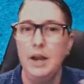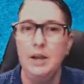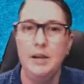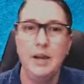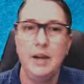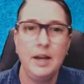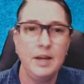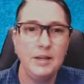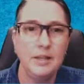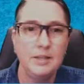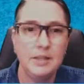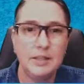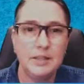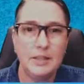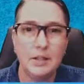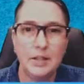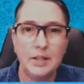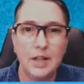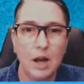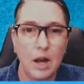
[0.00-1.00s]
Not
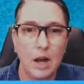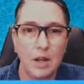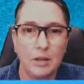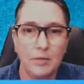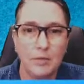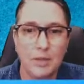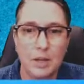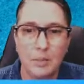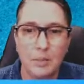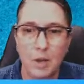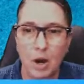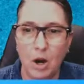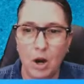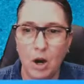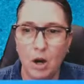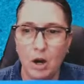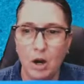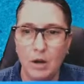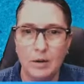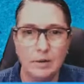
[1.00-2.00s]
necessarily all of them
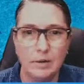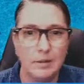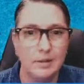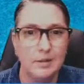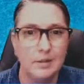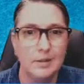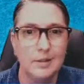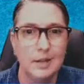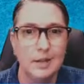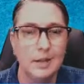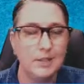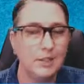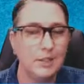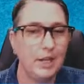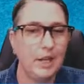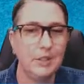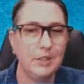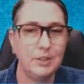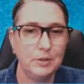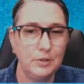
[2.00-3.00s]
are
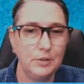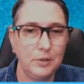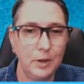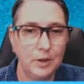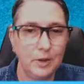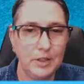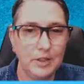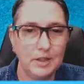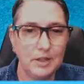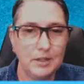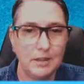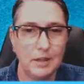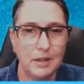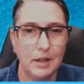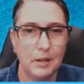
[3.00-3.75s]
educational focused.